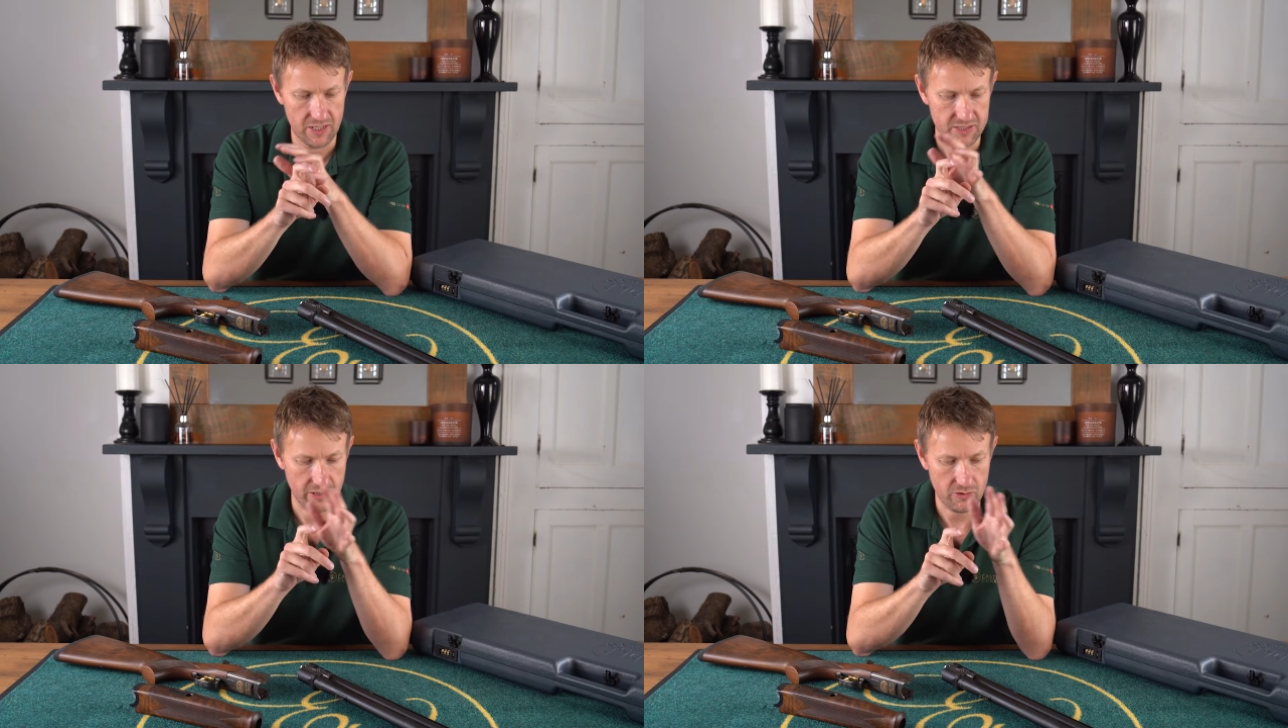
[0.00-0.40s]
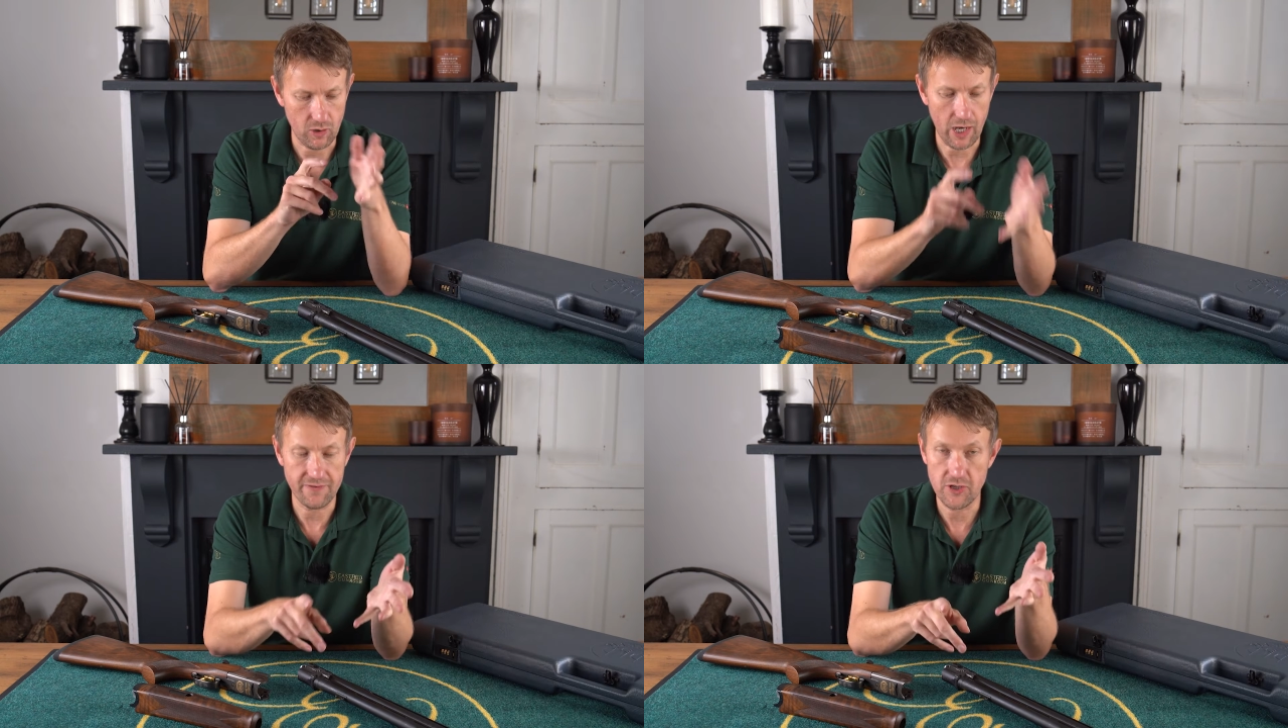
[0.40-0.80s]
So
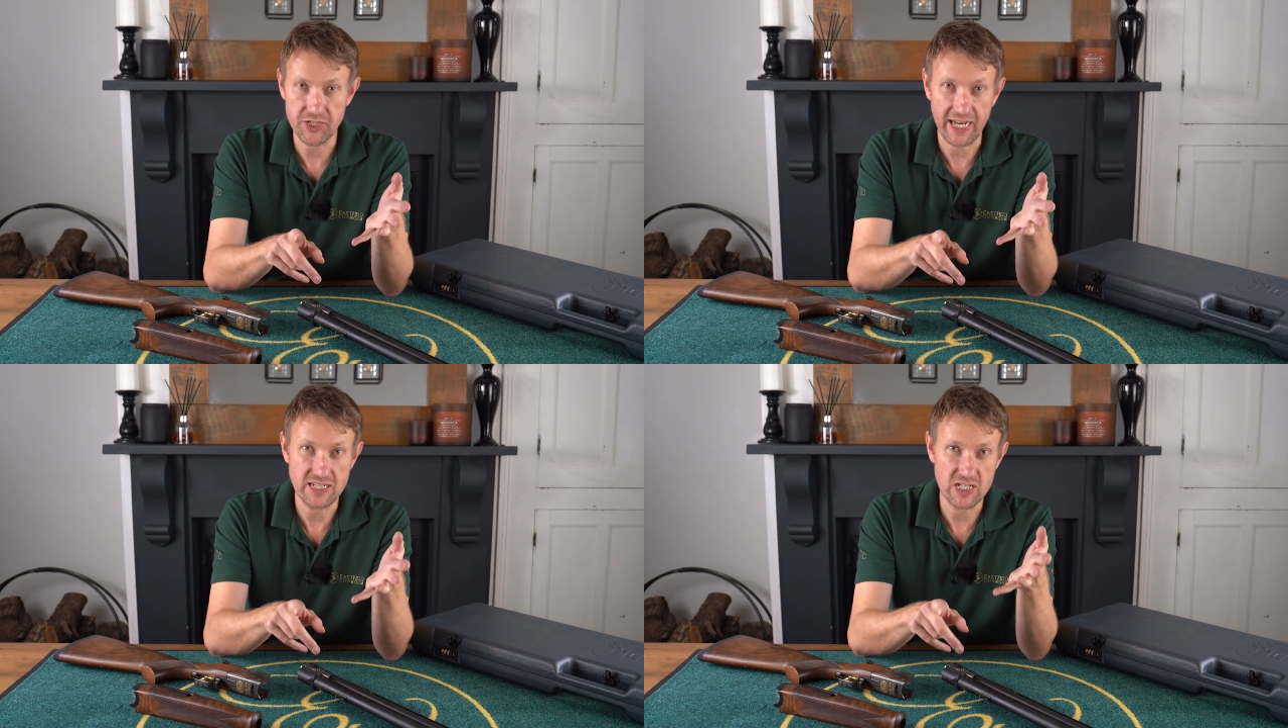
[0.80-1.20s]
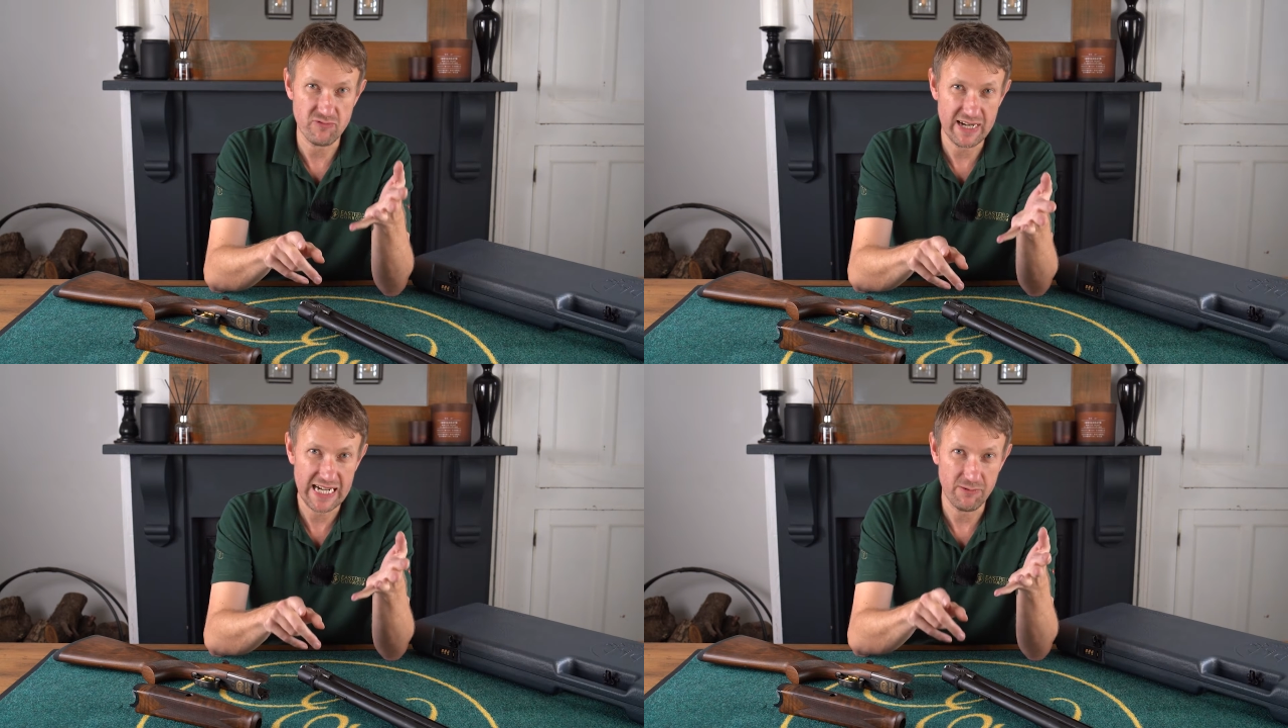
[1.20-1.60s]
quite a few changes
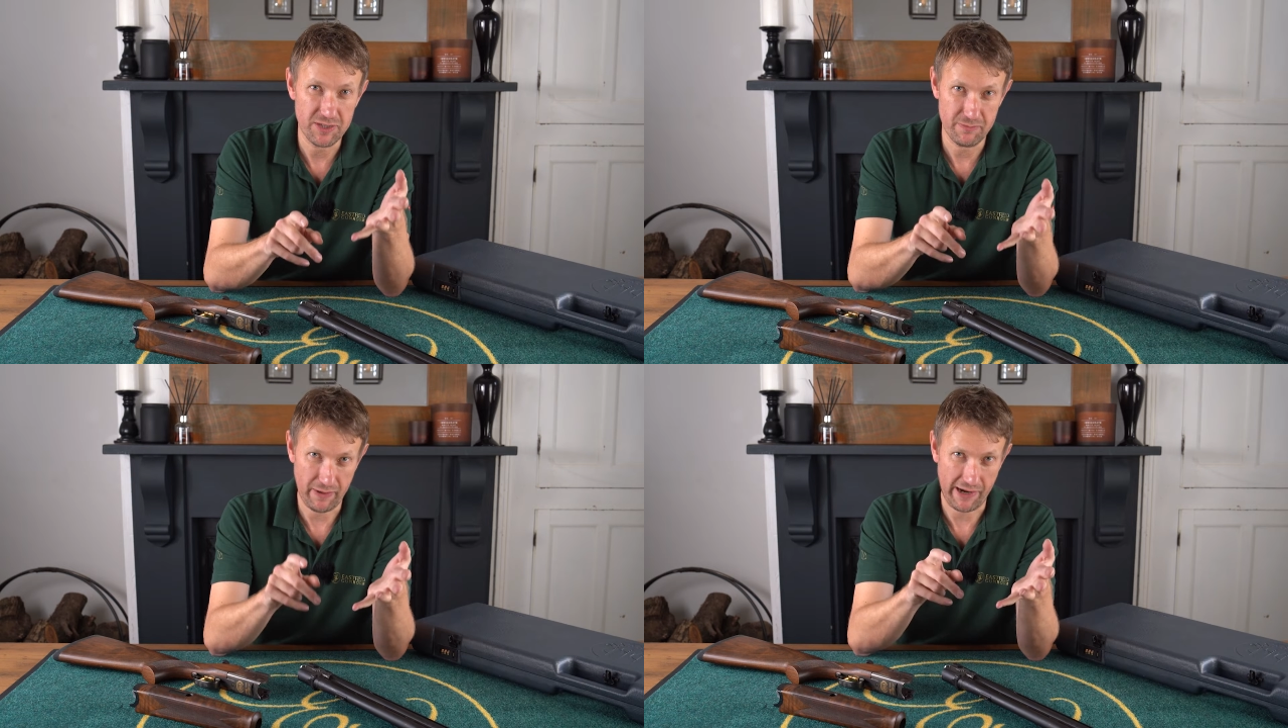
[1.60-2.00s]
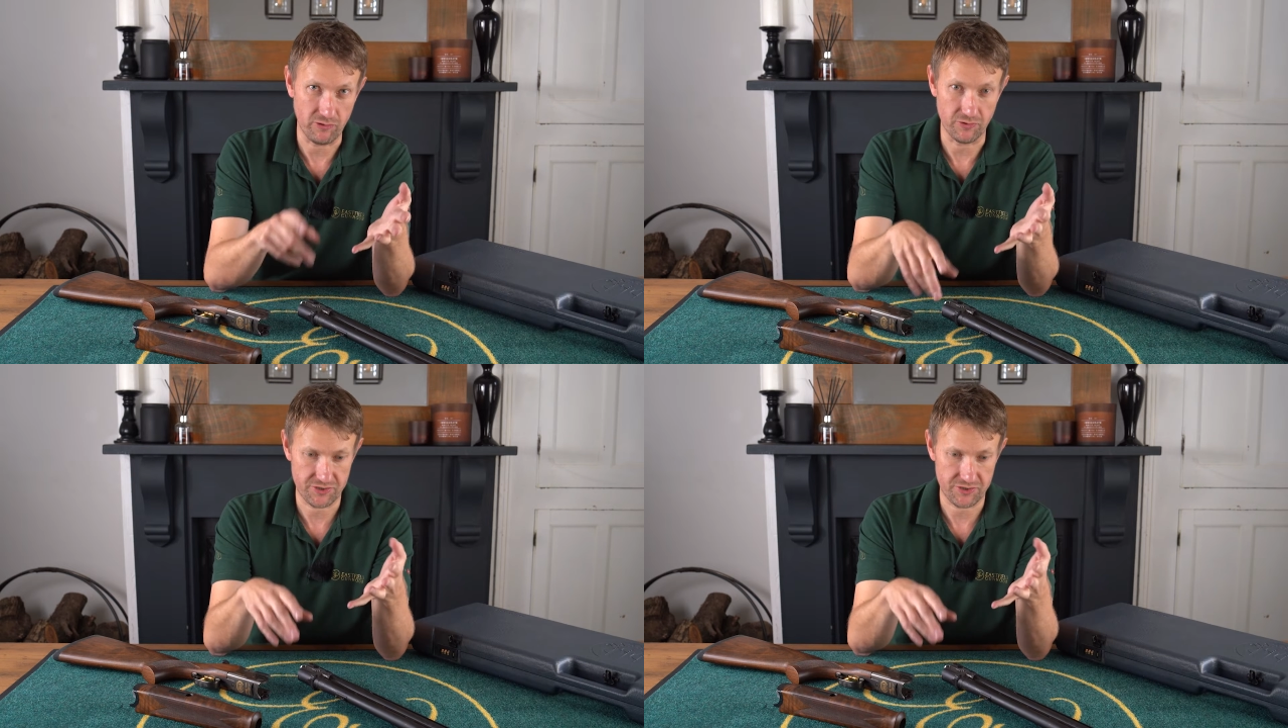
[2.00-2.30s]
really with the barrel.